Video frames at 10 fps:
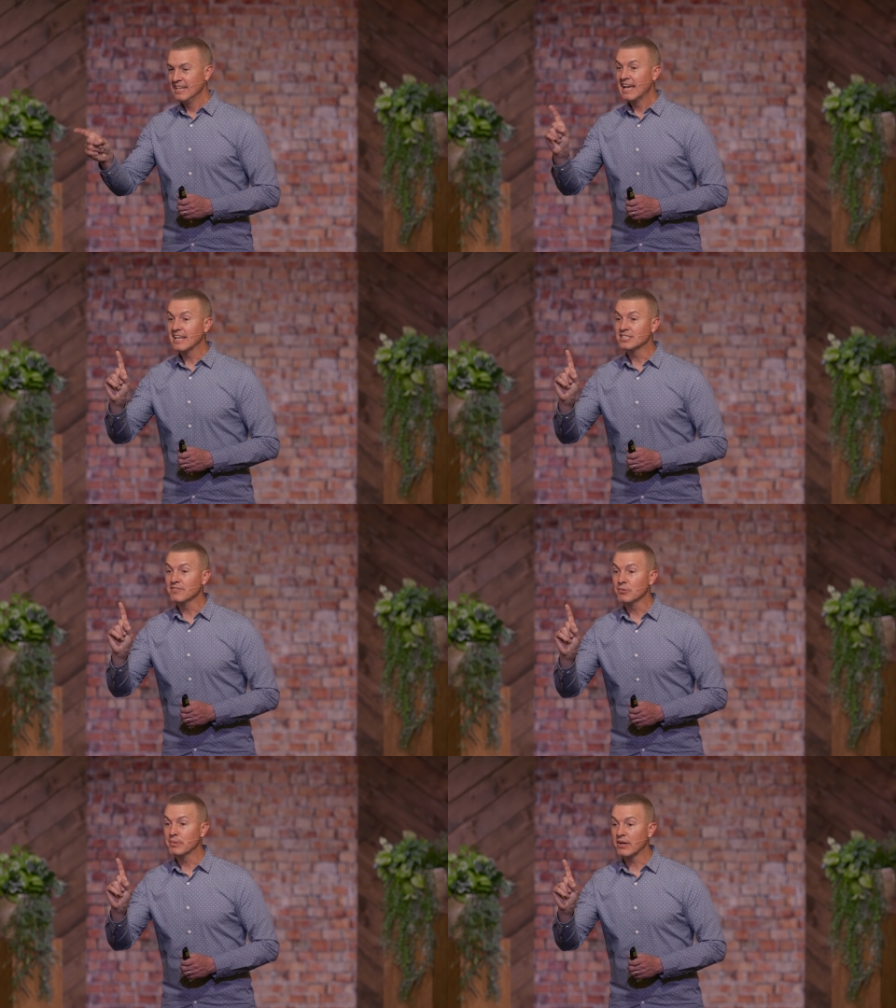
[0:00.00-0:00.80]
And it's
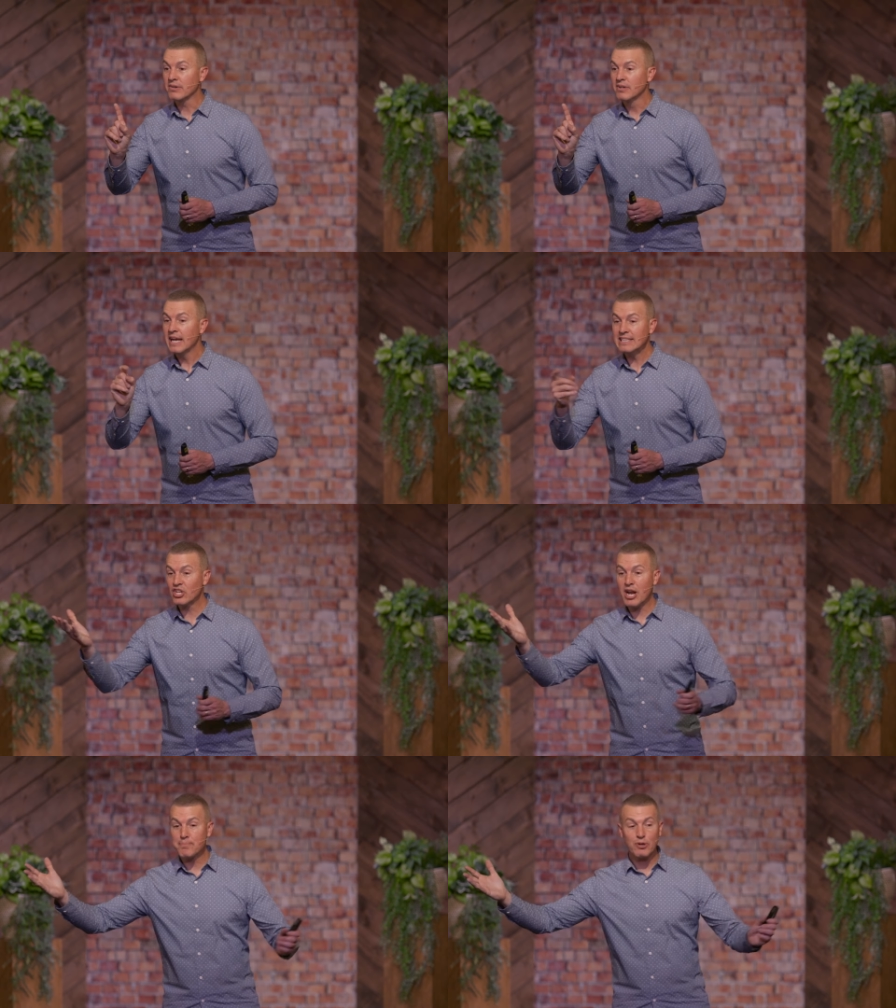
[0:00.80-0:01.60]
even better. It's
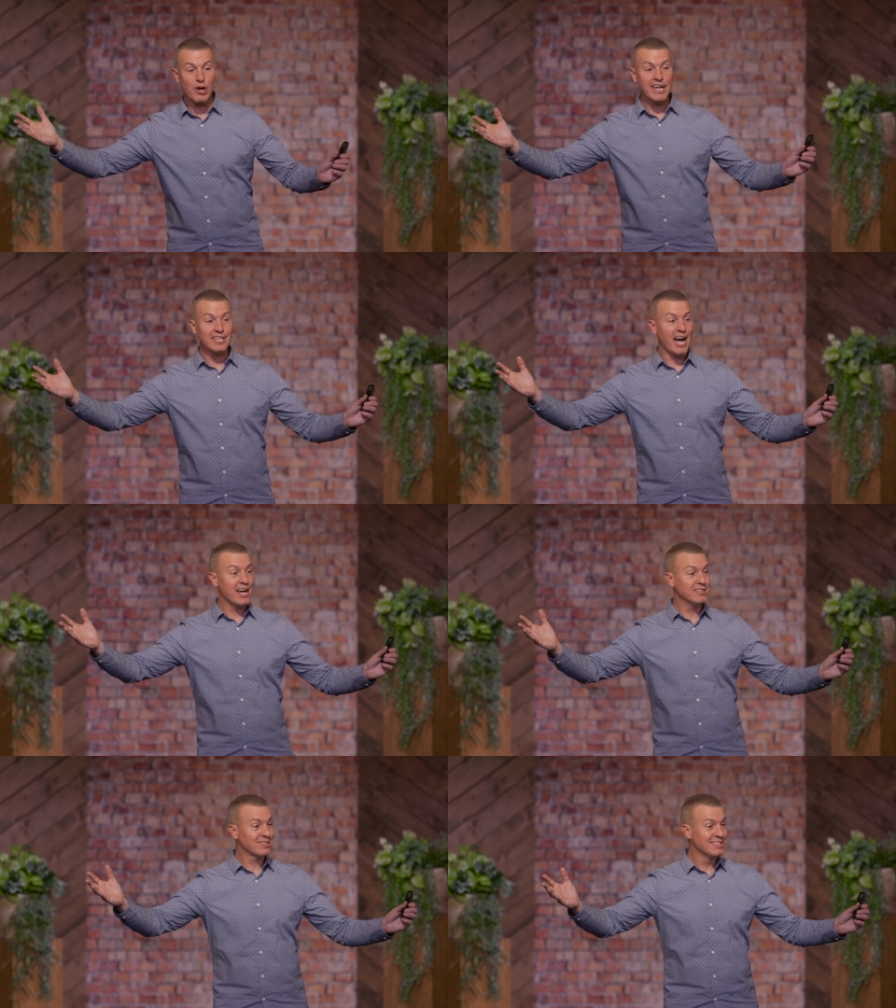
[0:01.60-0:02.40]
an upgrade,
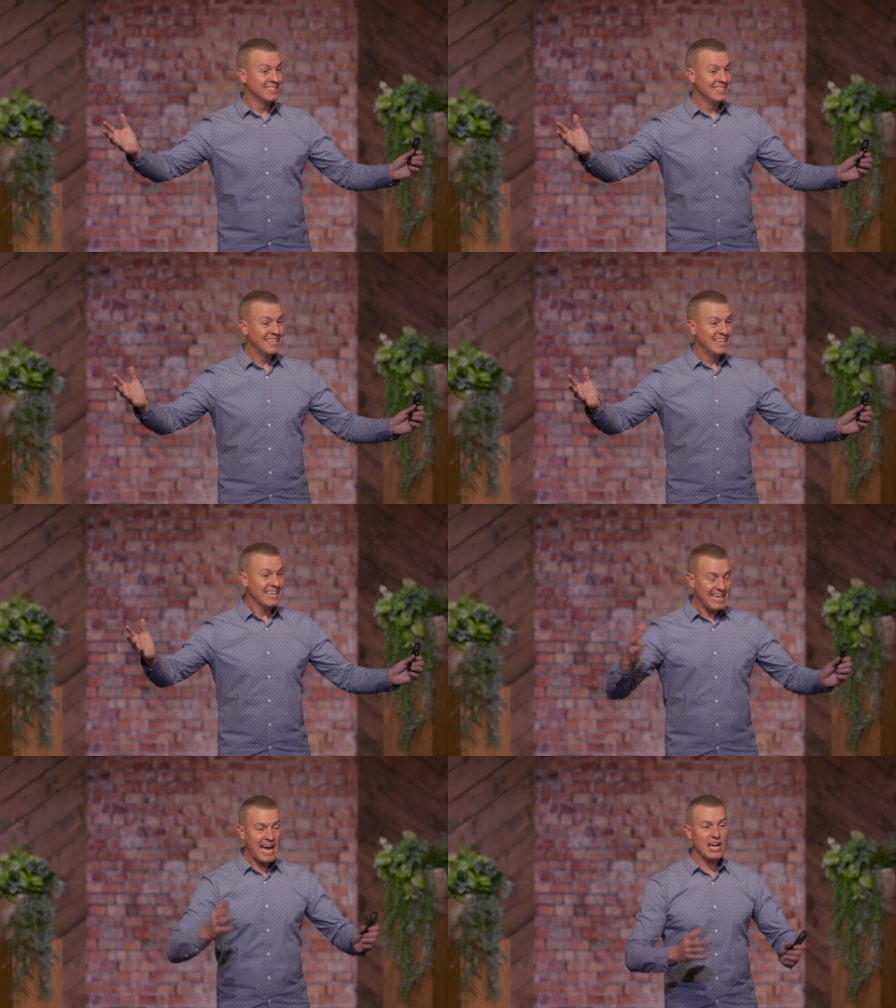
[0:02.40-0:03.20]
guys.
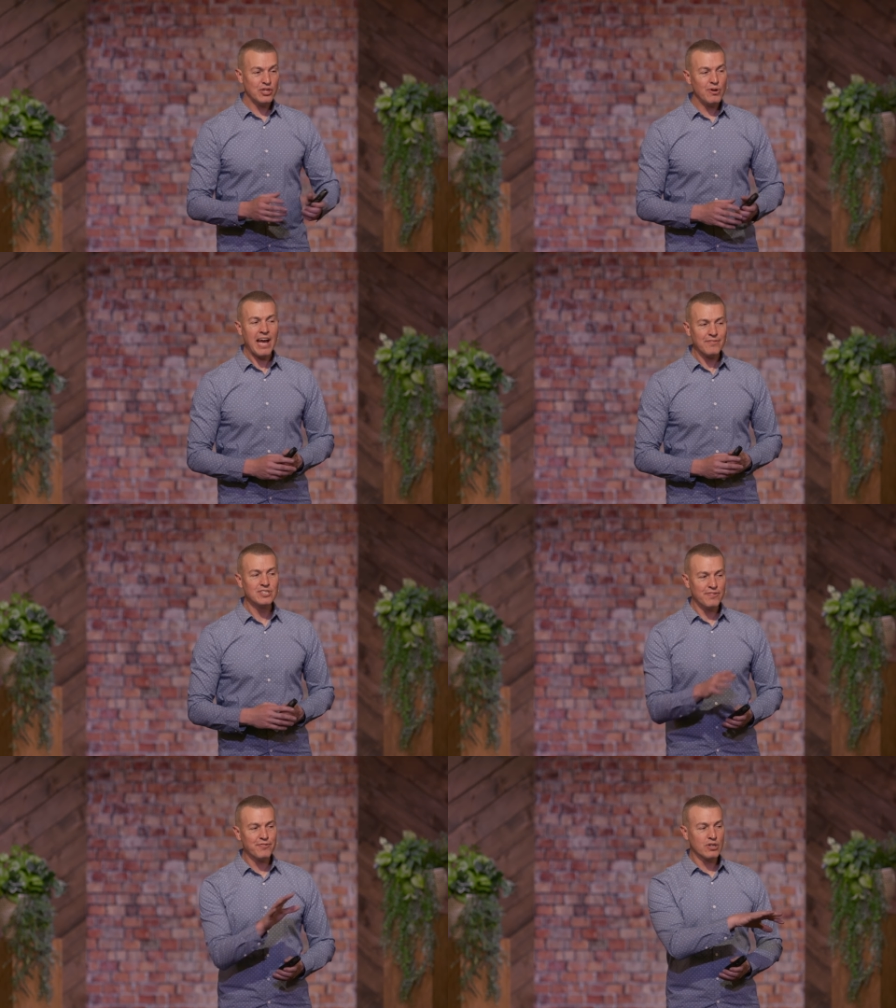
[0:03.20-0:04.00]
Yeah, you have
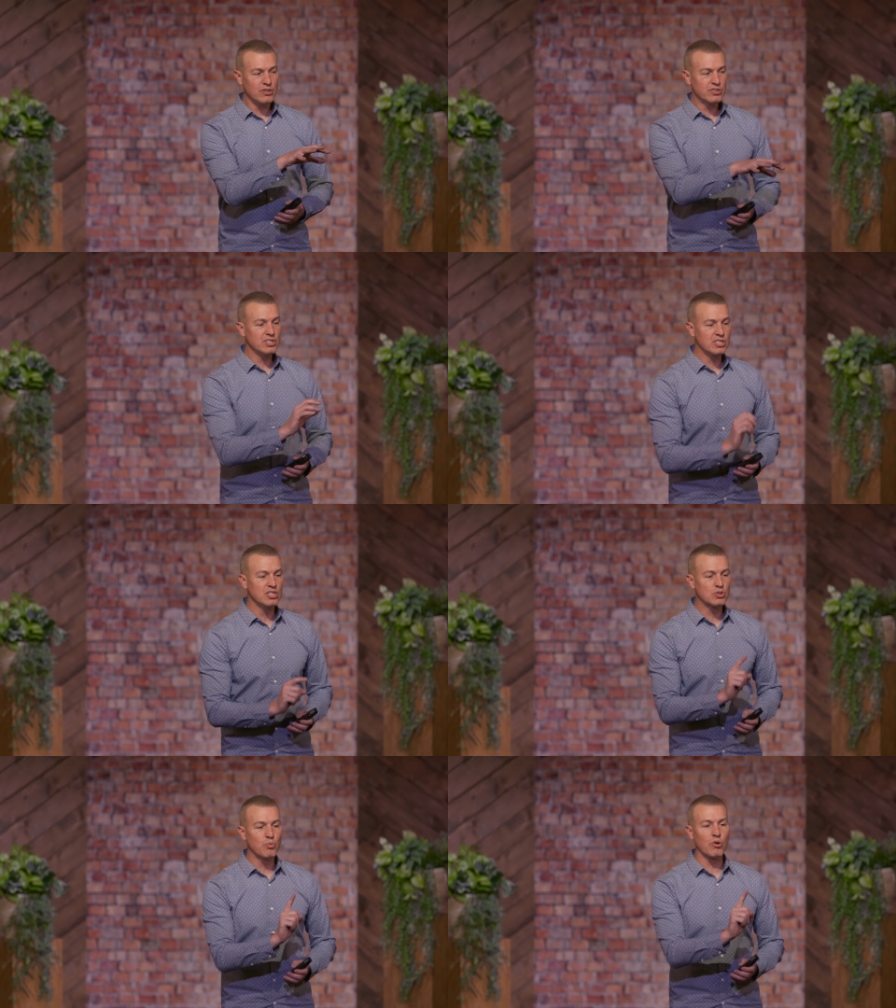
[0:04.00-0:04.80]
difficulties in
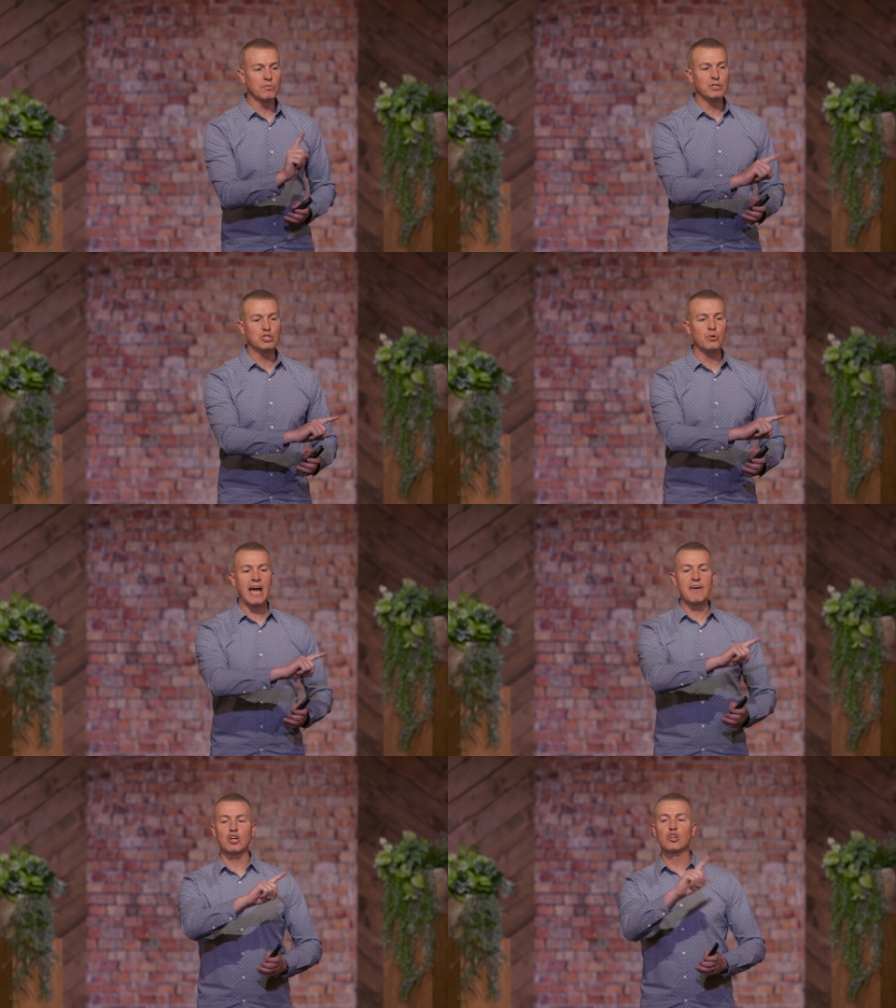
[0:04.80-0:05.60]
this world, but you
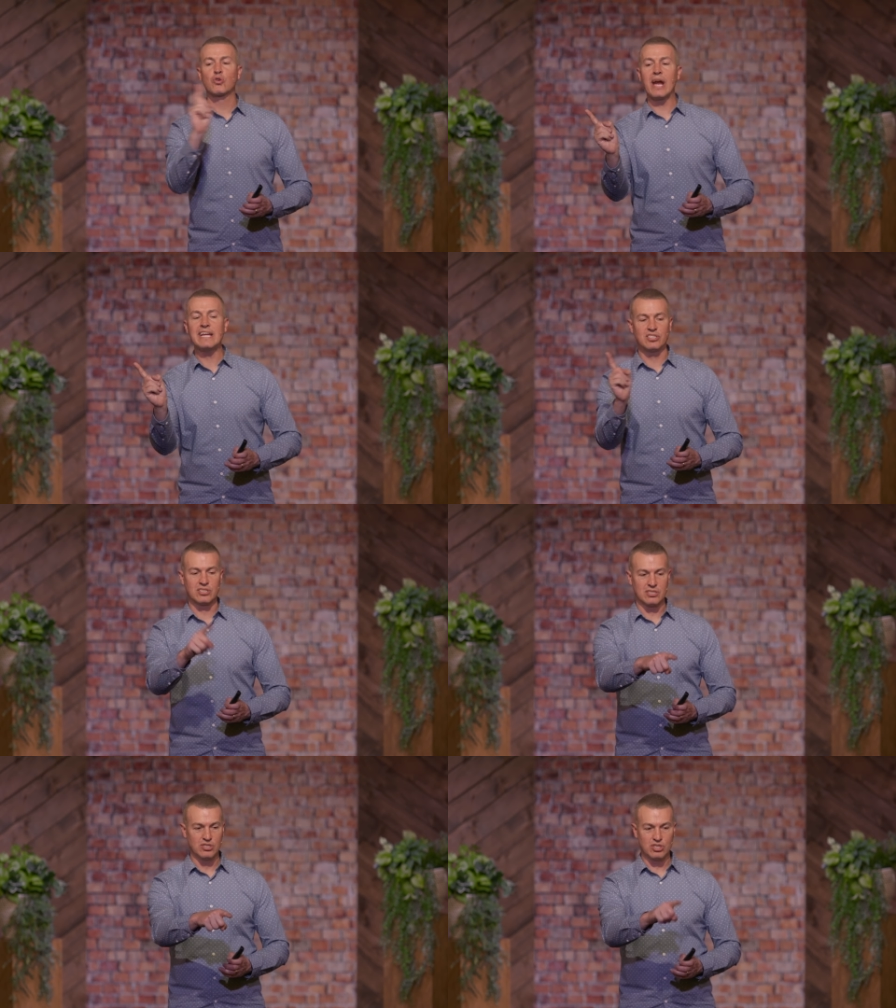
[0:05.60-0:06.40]
have a grace
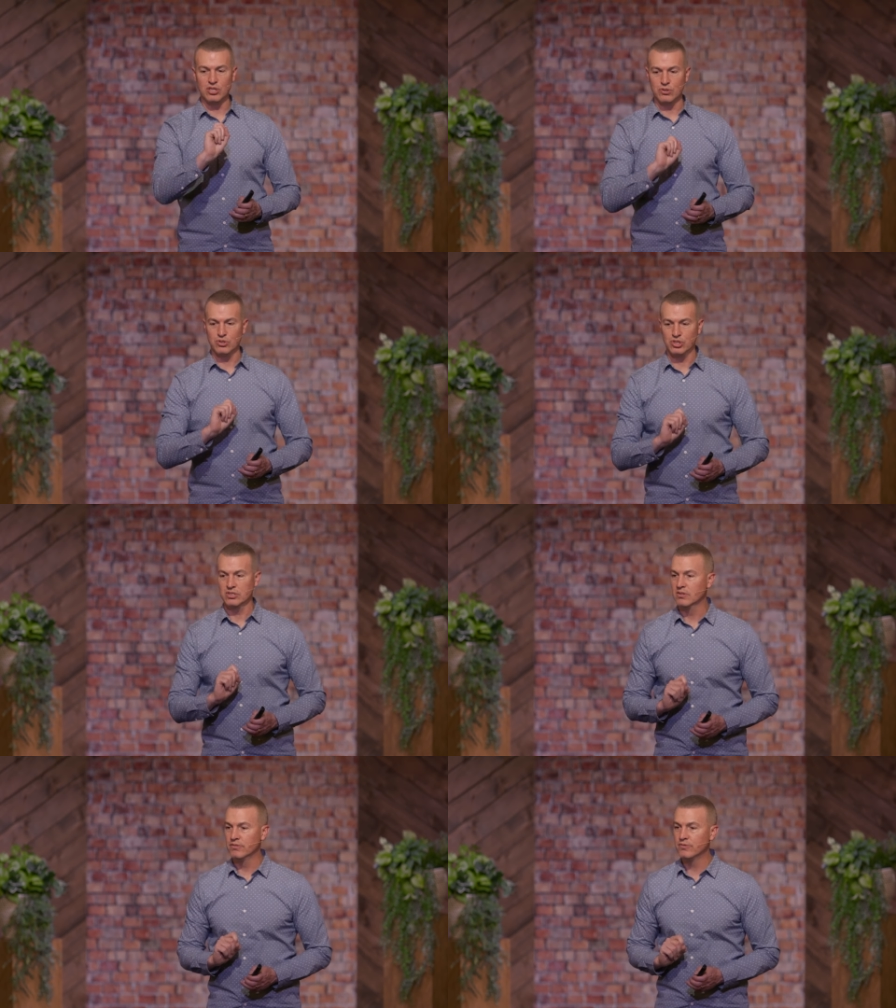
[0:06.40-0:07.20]
solution
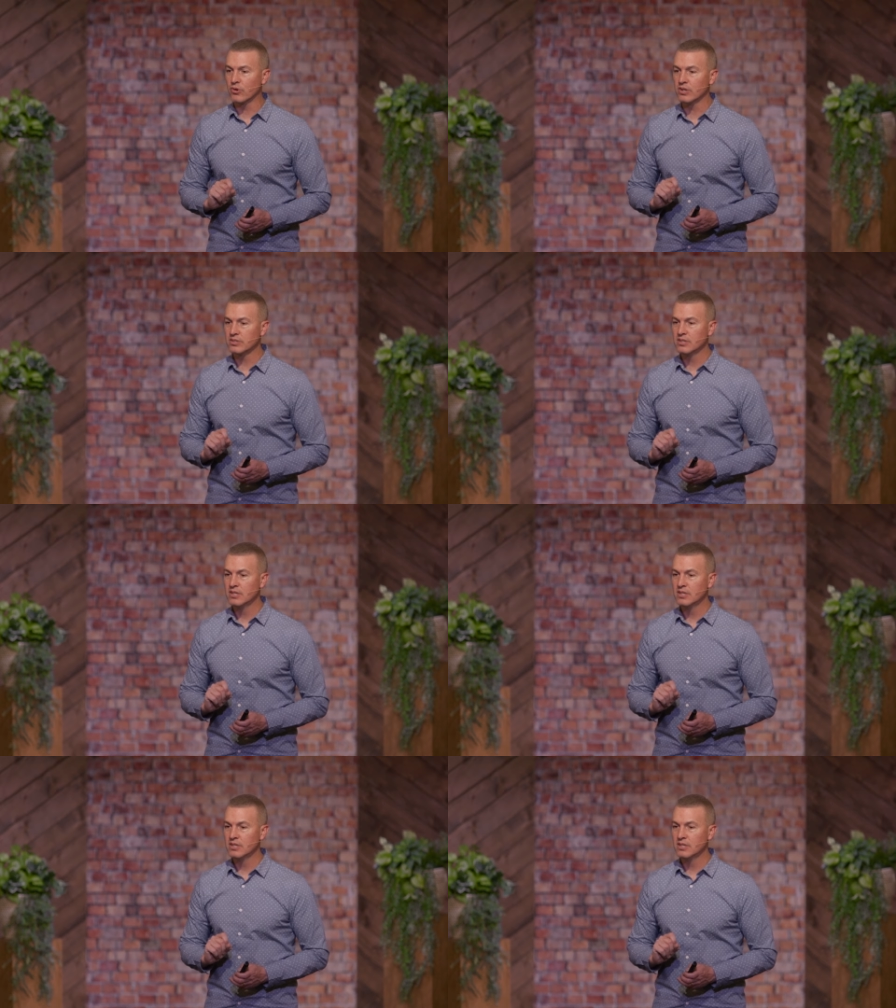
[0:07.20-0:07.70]
for it.